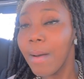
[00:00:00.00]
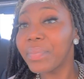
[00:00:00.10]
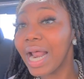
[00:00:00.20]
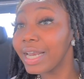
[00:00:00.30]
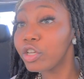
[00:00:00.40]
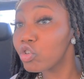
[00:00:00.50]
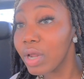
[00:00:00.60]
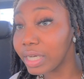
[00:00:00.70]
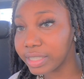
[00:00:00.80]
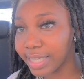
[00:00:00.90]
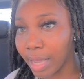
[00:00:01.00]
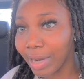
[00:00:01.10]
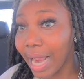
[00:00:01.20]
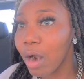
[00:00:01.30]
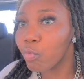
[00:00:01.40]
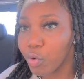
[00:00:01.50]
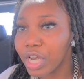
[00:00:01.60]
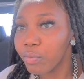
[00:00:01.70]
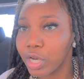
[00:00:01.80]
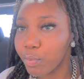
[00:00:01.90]
But I didn't do that this time. Like I
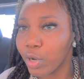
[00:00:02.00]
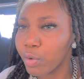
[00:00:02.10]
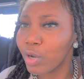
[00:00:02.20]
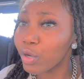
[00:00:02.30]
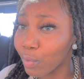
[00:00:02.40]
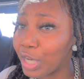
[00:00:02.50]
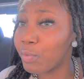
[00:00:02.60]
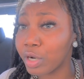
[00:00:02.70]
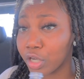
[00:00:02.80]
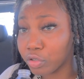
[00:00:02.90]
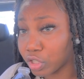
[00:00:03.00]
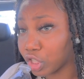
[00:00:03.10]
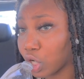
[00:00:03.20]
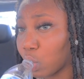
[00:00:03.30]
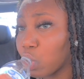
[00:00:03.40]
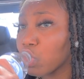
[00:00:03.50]
really, really, really, really, really wanted to go to the gym.